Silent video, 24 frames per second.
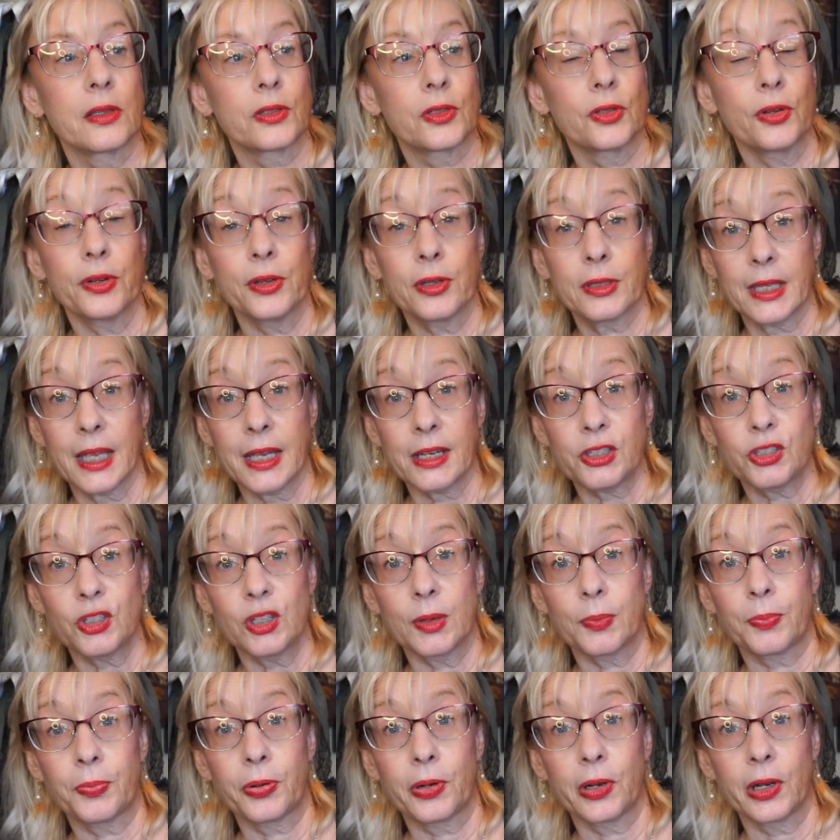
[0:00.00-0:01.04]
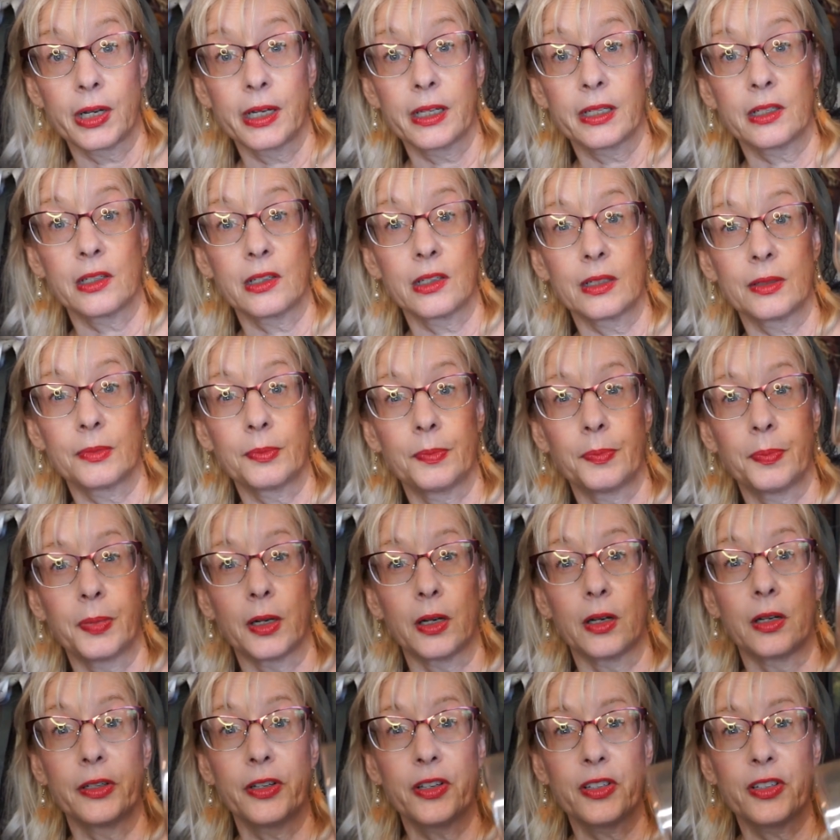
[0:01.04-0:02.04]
so it was actually a pretty good burn.